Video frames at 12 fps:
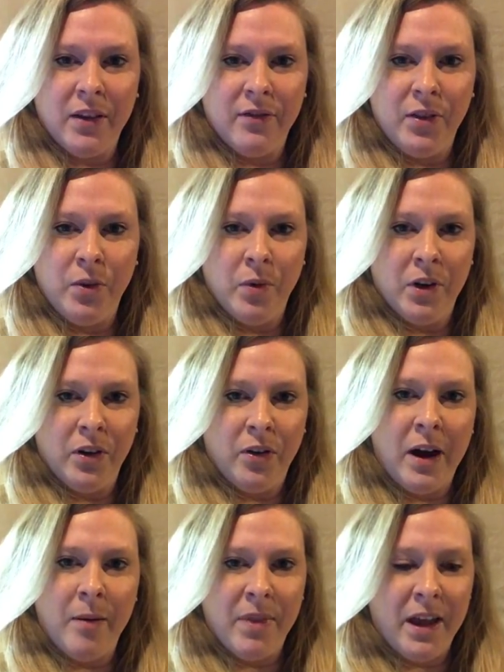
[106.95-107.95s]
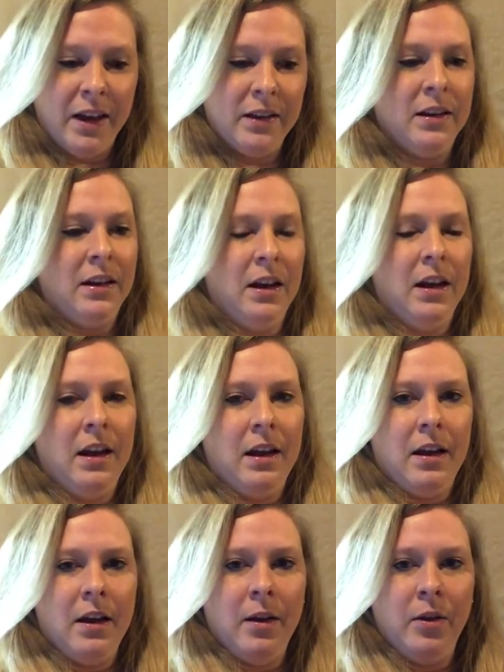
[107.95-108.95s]
If you want to grab that,
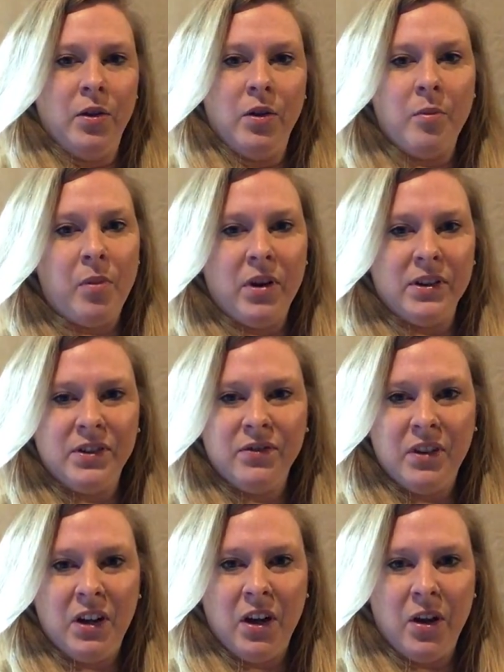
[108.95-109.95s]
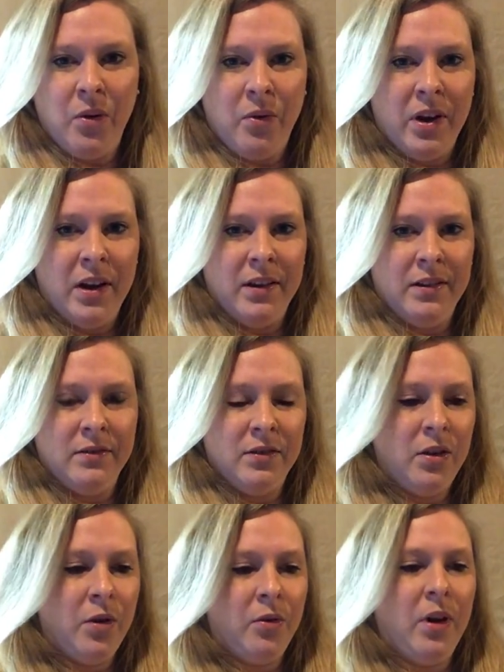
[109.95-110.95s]
you can pause the video and
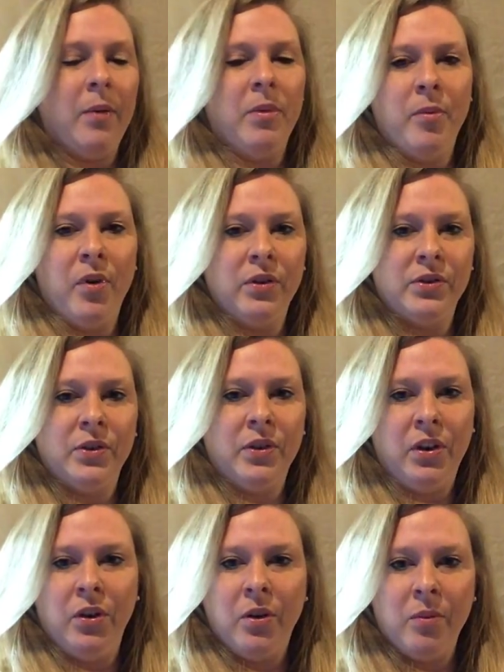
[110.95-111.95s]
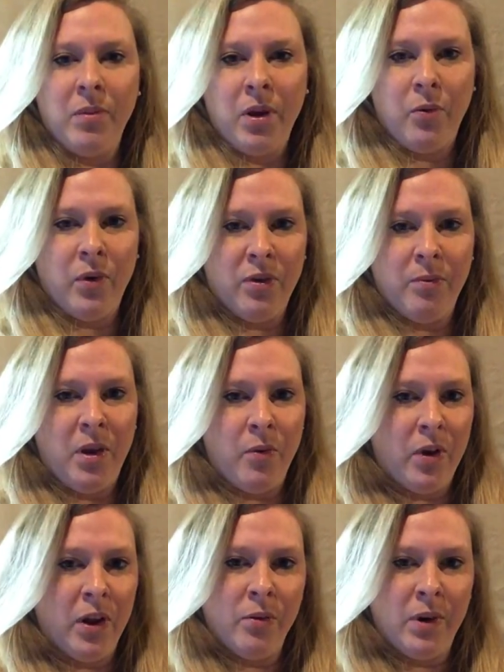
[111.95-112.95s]
go grab the book so that you can be with me
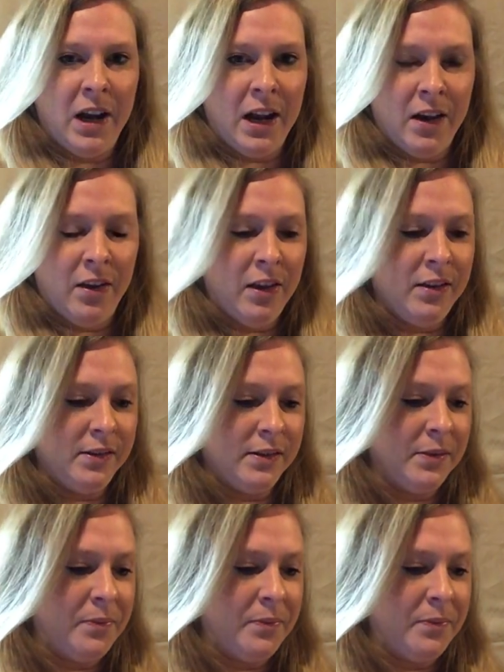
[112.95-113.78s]
while I read out of this.